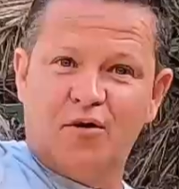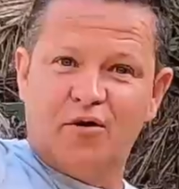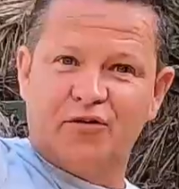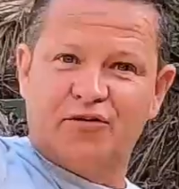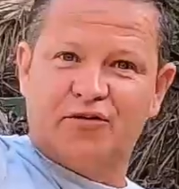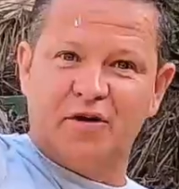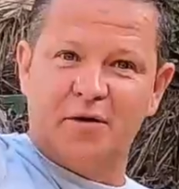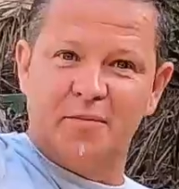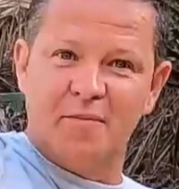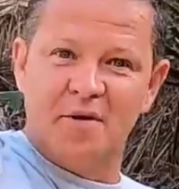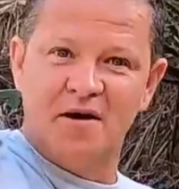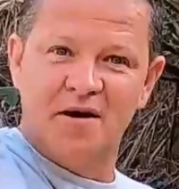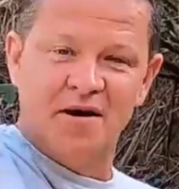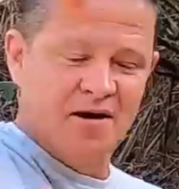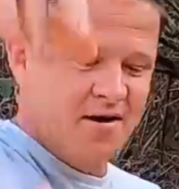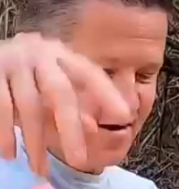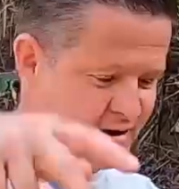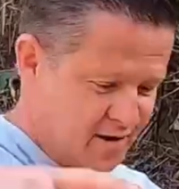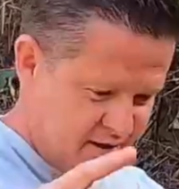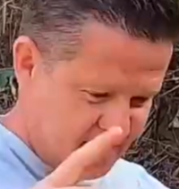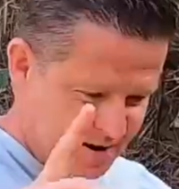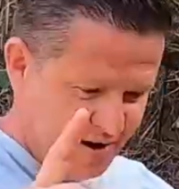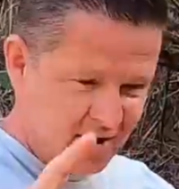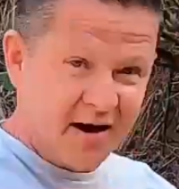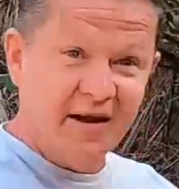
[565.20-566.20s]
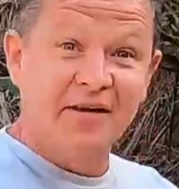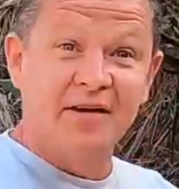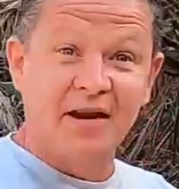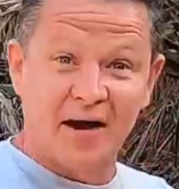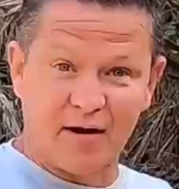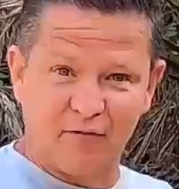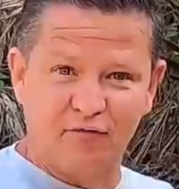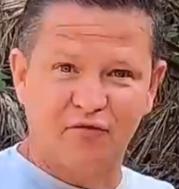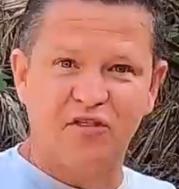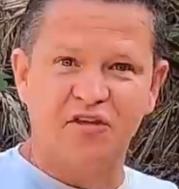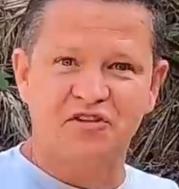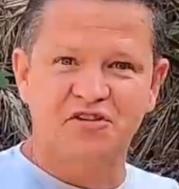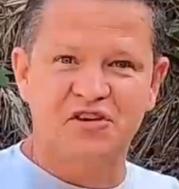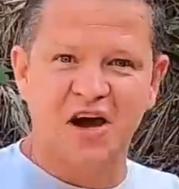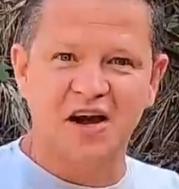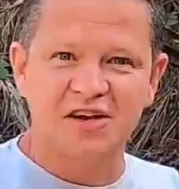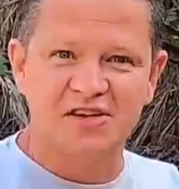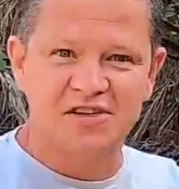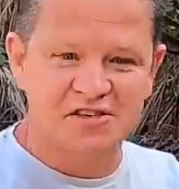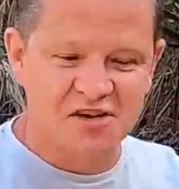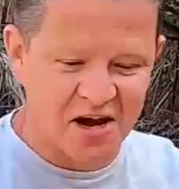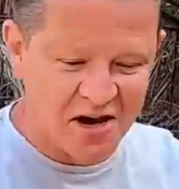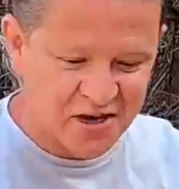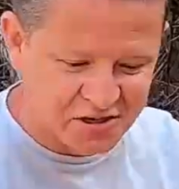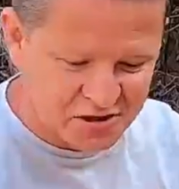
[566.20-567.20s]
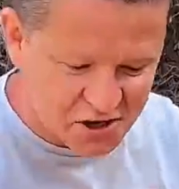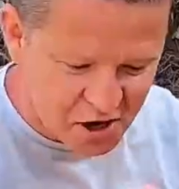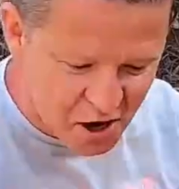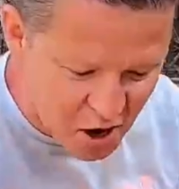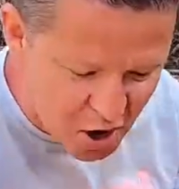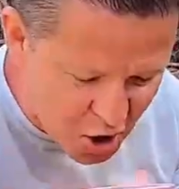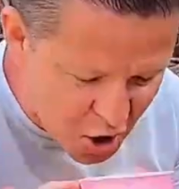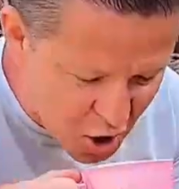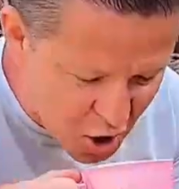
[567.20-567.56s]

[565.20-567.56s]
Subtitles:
Awesome. Now for the taste test.